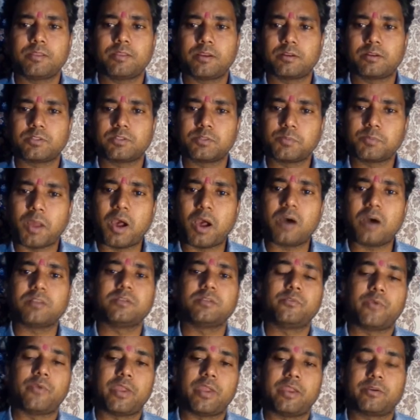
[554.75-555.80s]
there are some
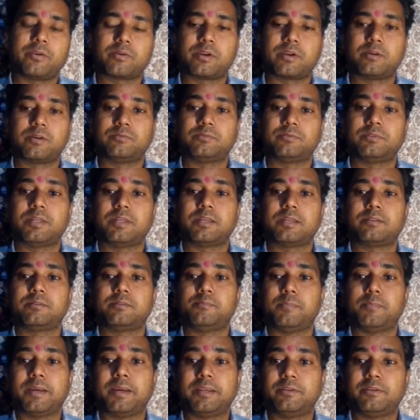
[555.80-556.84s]
other way around
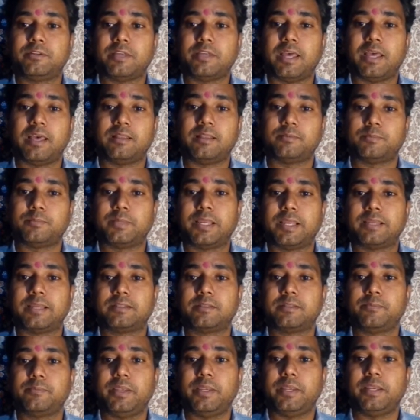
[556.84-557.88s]
that might help
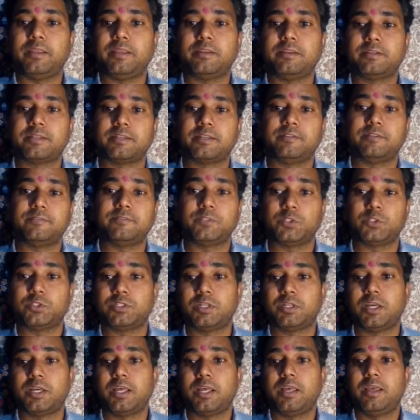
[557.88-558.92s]
get the meaning
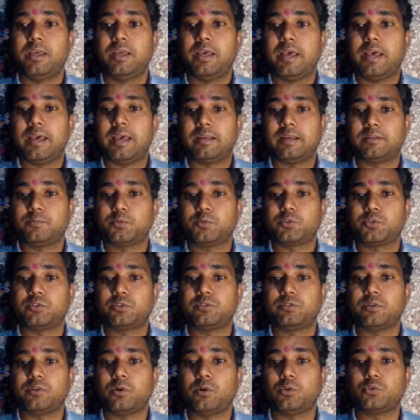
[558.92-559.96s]
delivered.
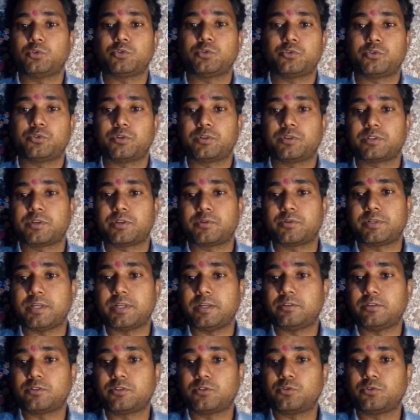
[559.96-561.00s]
Jakobson also draws our
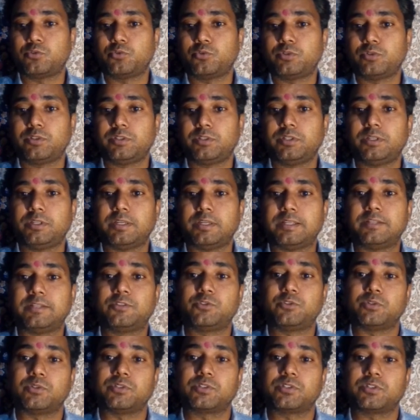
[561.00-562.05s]
attention to the
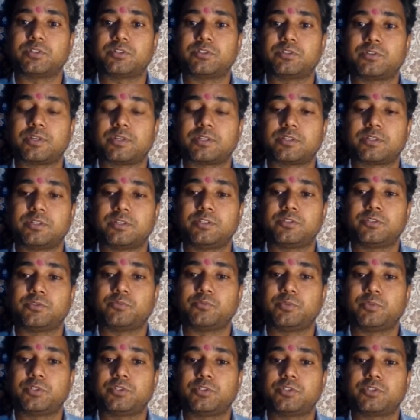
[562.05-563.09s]
hindrance in
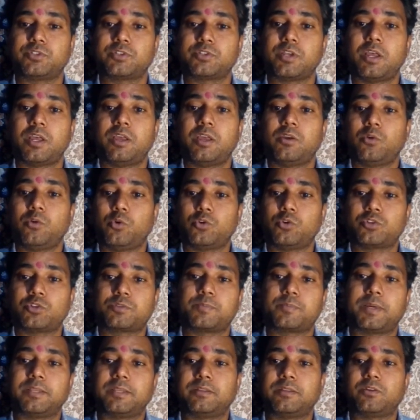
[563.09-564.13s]
translation, which is
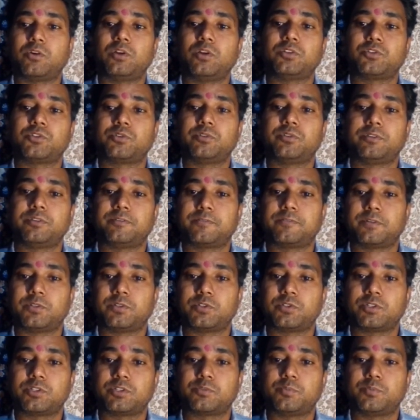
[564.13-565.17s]
caused by the cultural
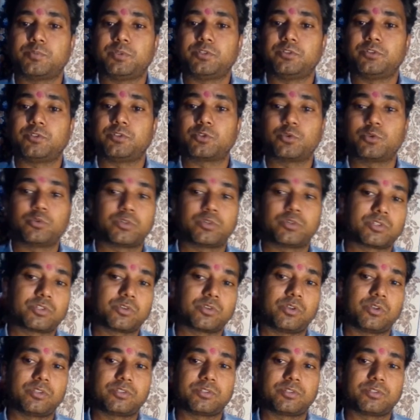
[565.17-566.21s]
differences between source
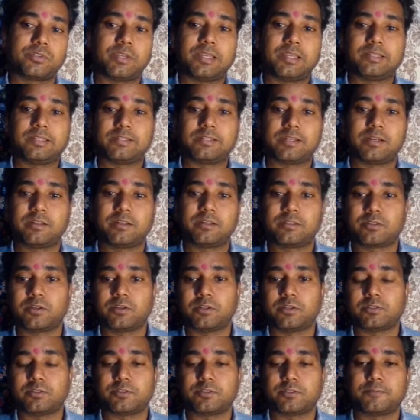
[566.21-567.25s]
culture and target
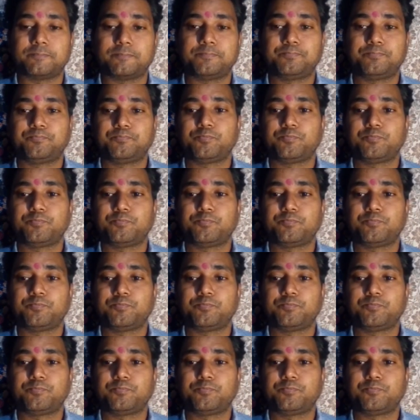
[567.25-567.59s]
culture.